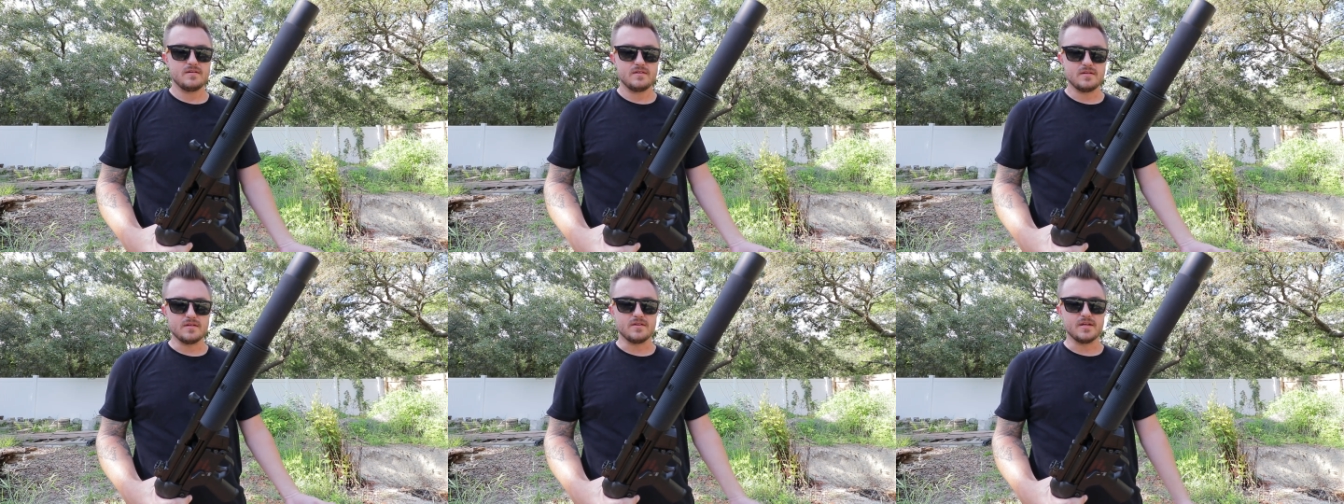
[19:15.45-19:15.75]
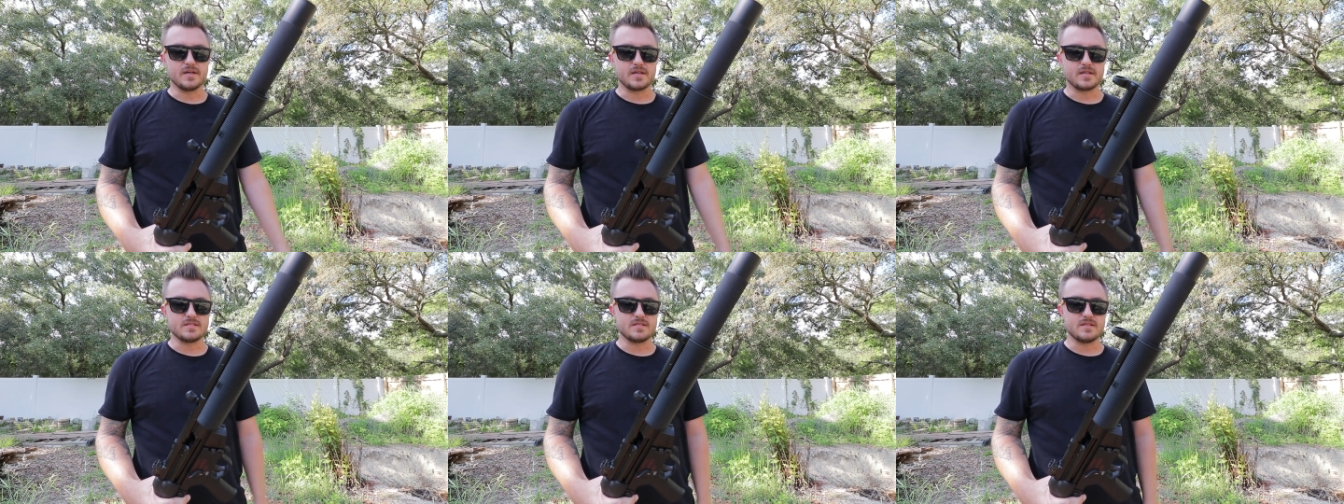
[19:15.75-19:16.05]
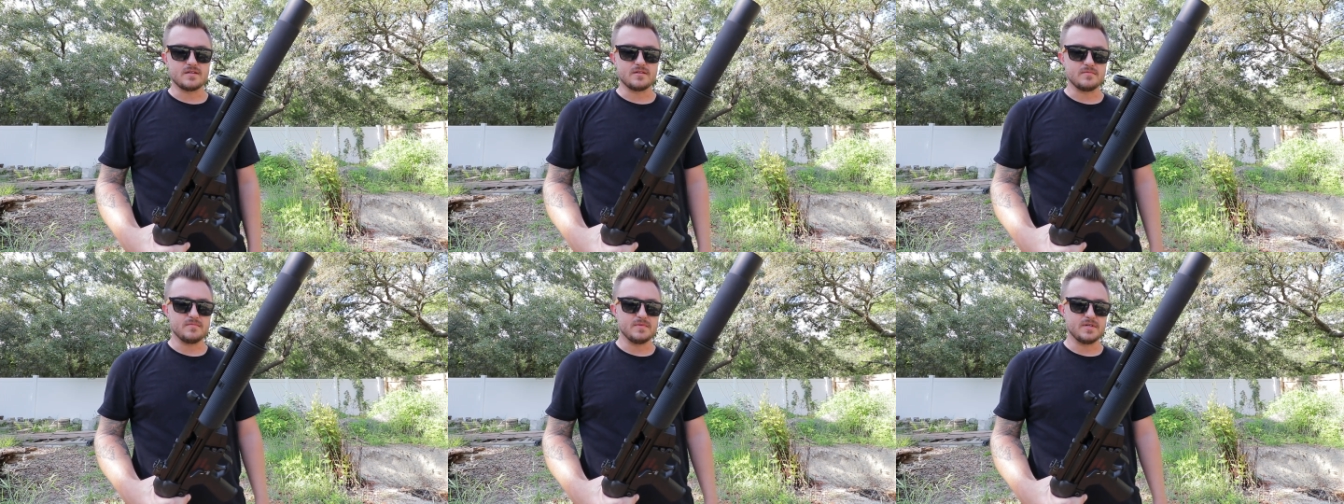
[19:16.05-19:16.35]
you know, like I
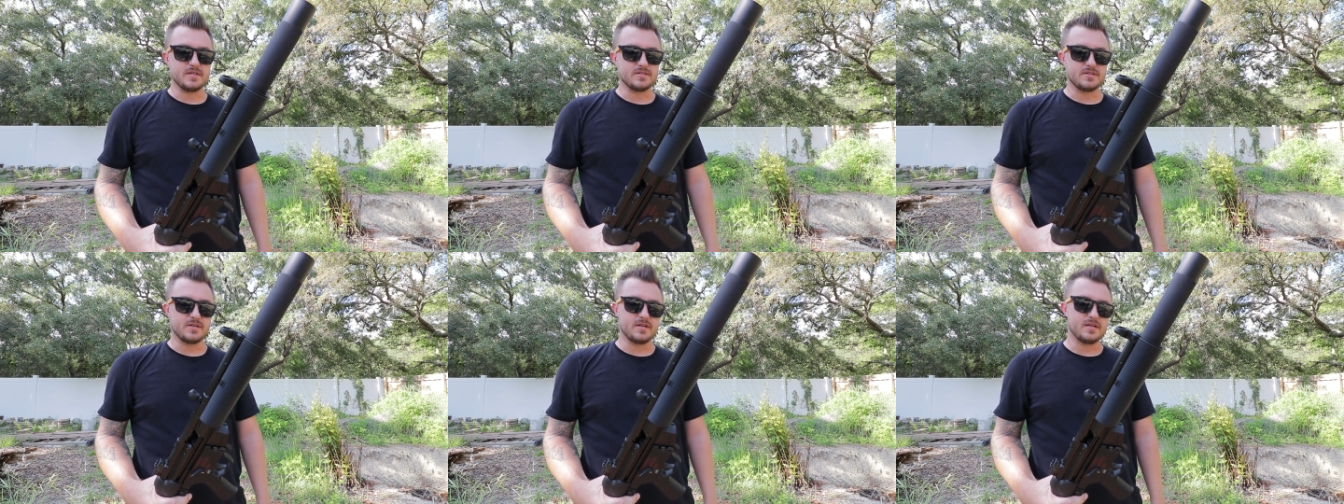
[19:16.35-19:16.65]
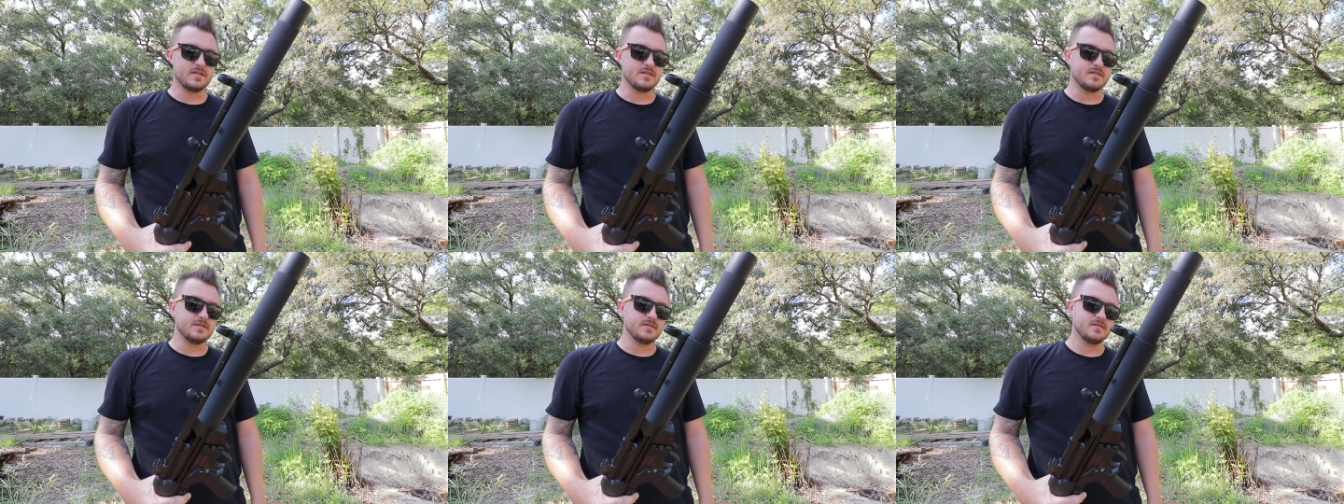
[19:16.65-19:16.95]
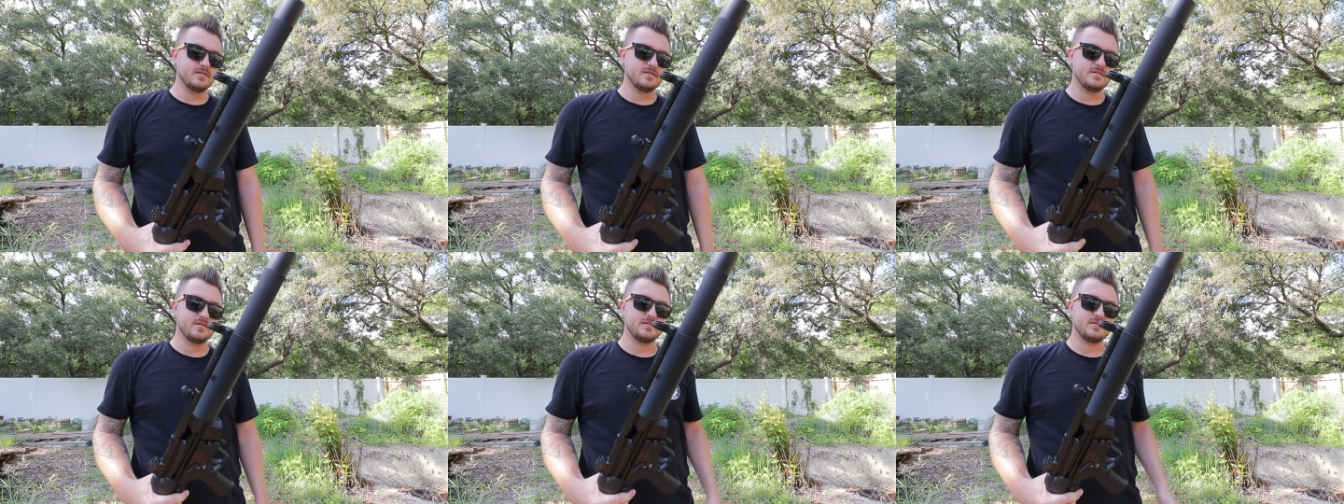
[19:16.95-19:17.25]
said, I'm not trying to
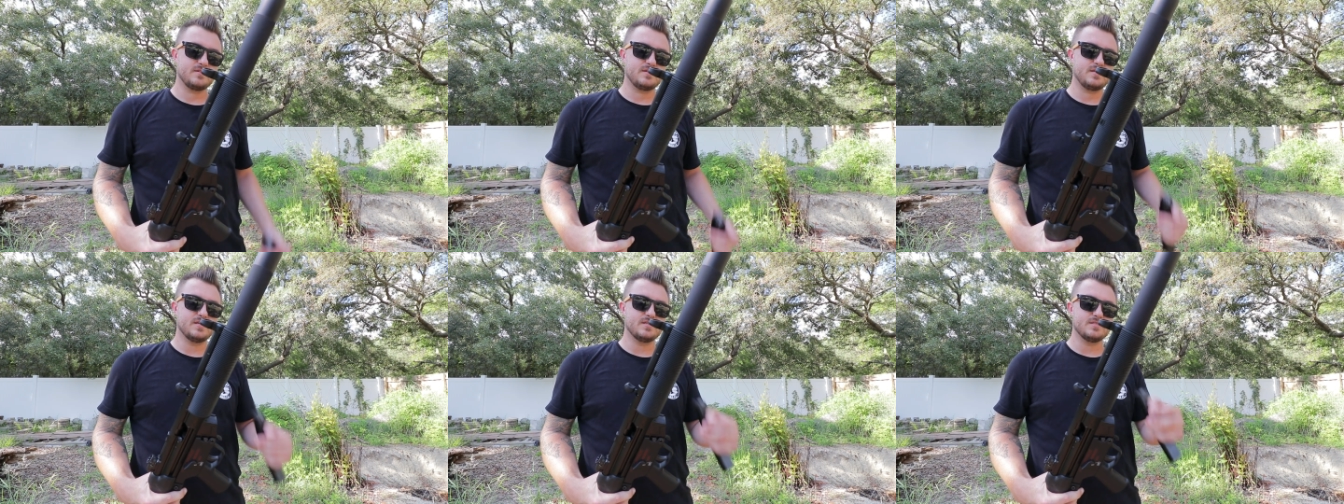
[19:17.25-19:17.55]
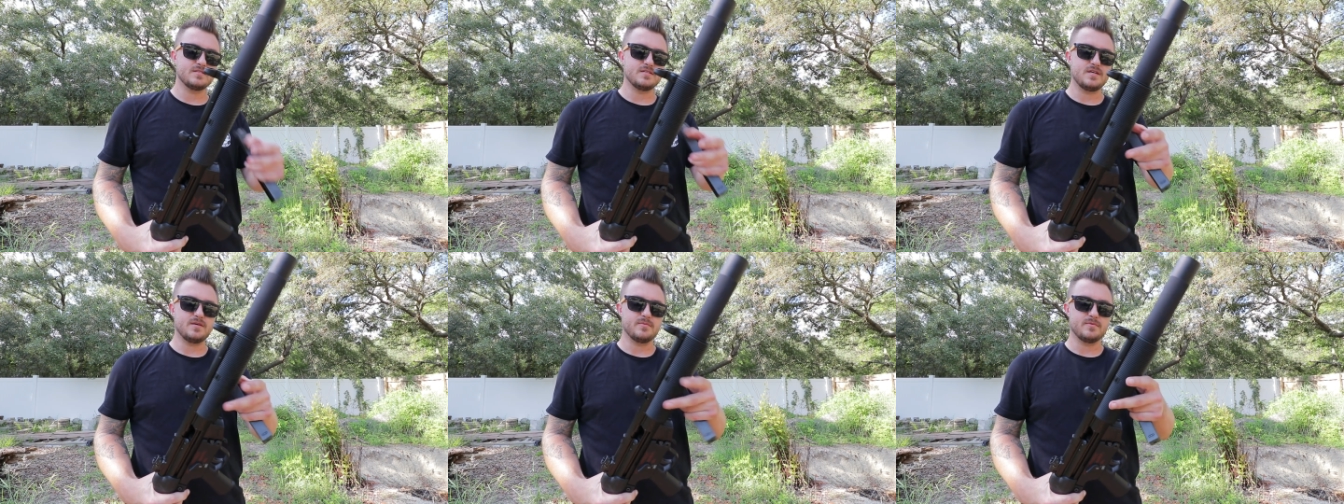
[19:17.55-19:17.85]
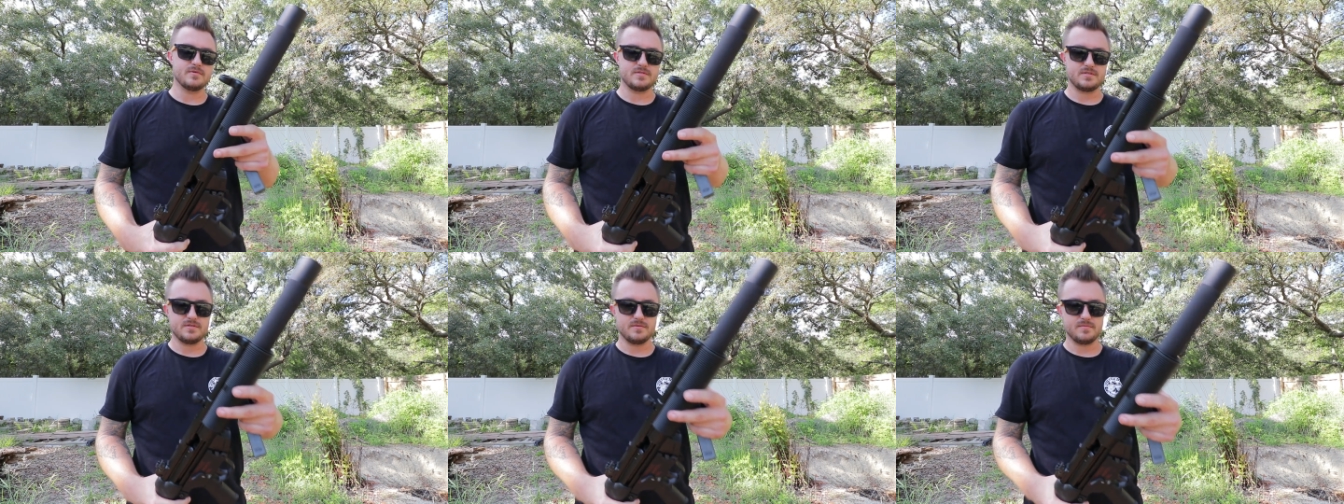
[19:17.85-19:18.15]
get his
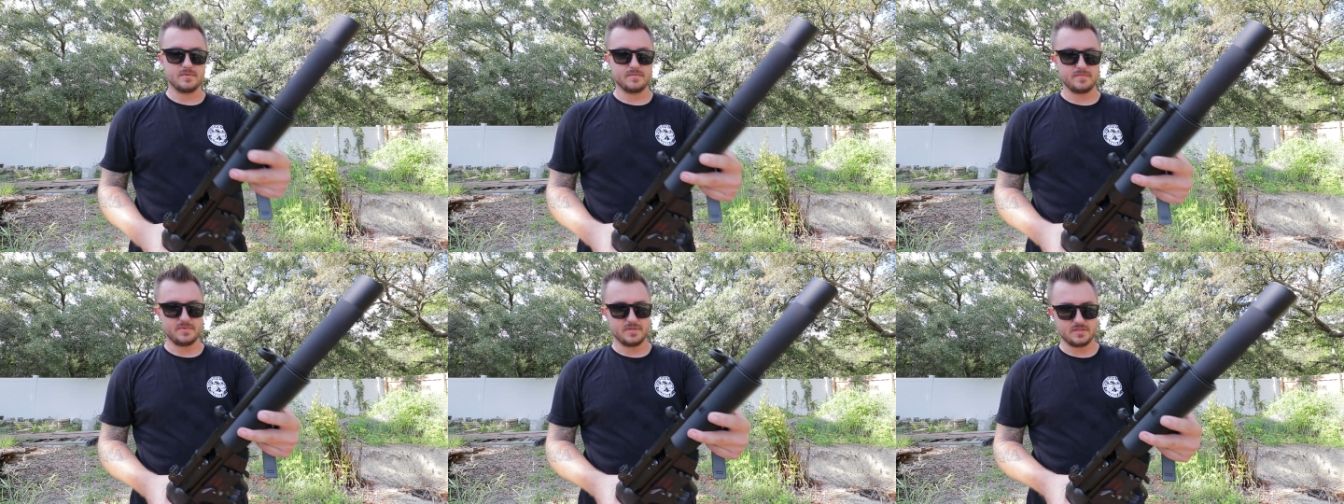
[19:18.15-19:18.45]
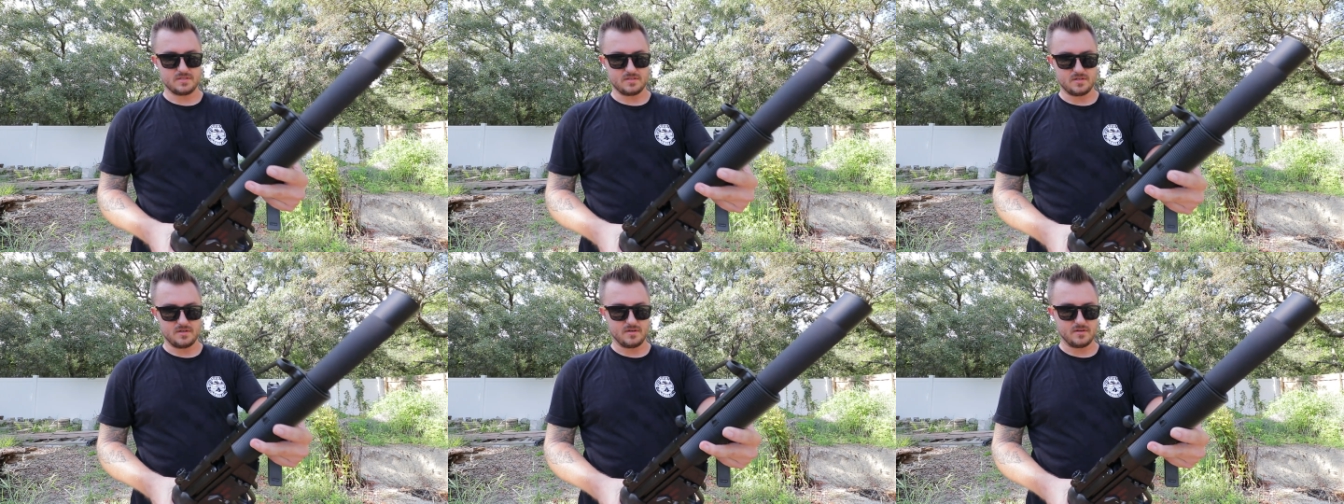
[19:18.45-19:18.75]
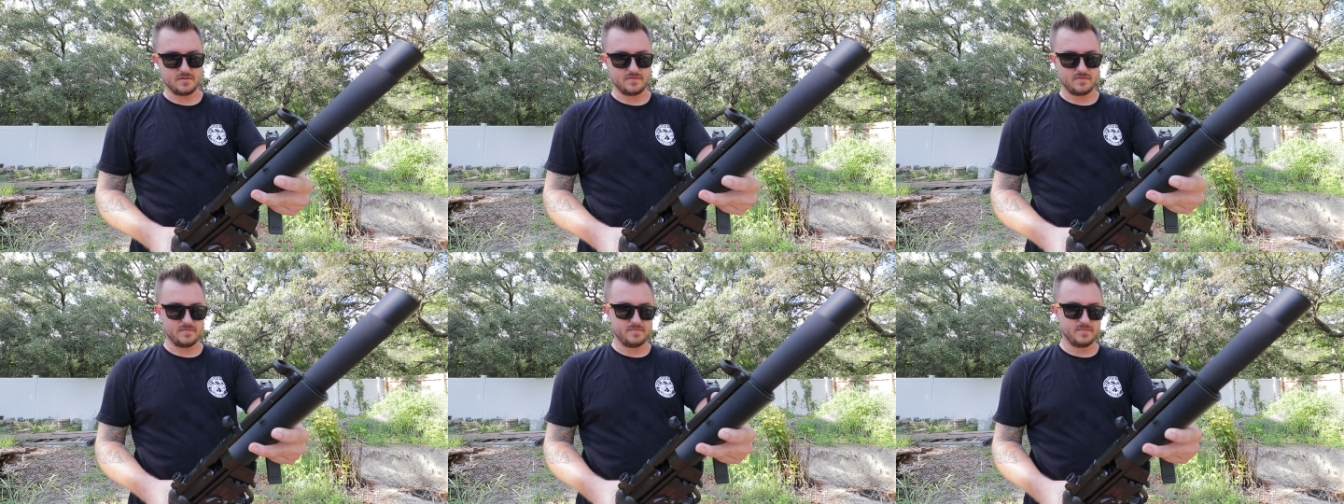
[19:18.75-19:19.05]
neighbor super pissed
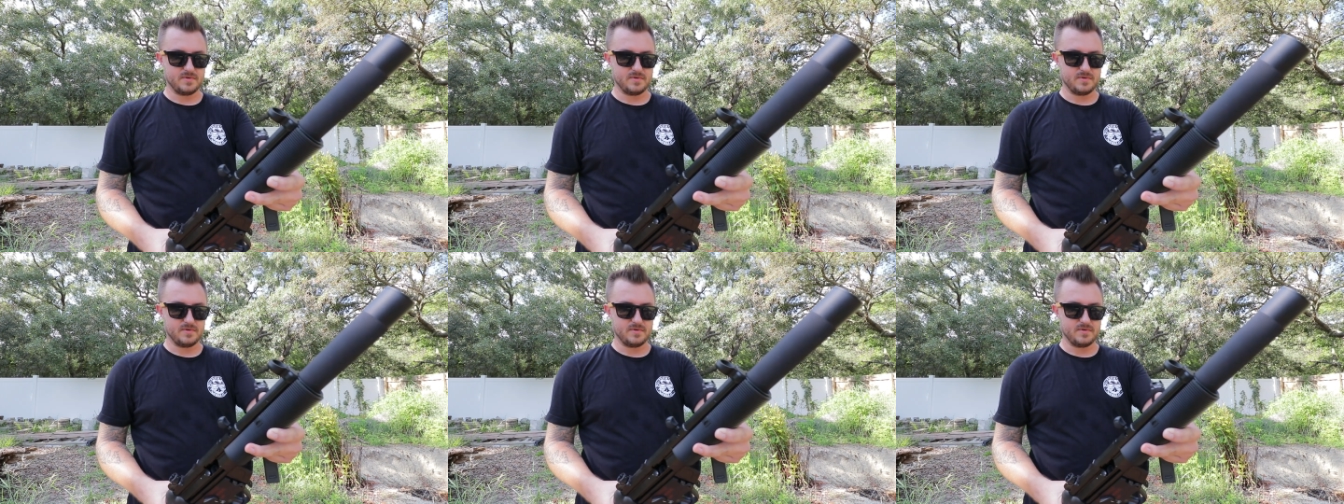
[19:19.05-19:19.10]
off.